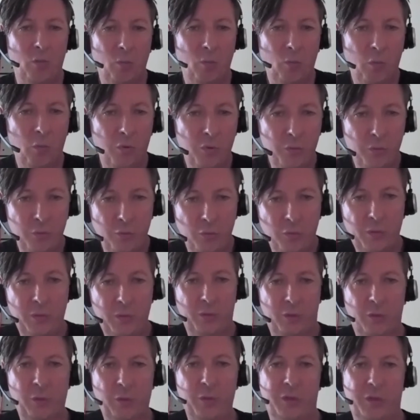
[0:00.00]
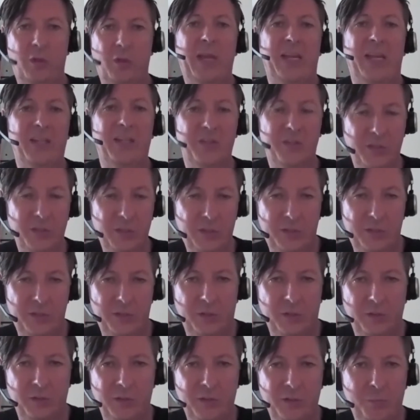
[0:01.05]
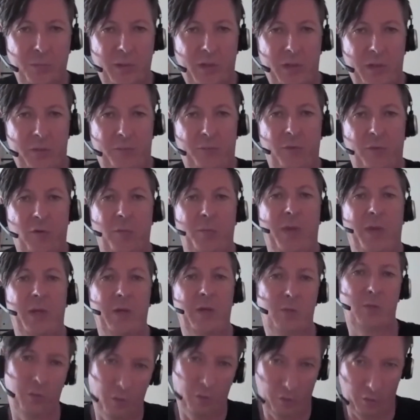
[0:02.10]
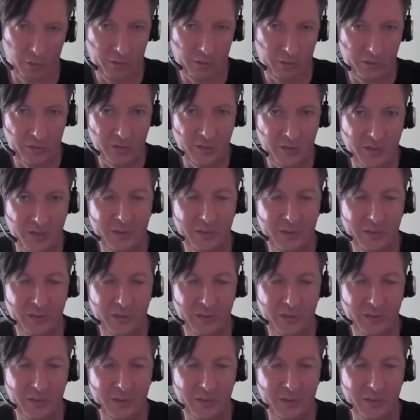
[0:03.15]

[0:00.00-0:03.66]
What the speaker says: who could exist on this platform and who couldn't.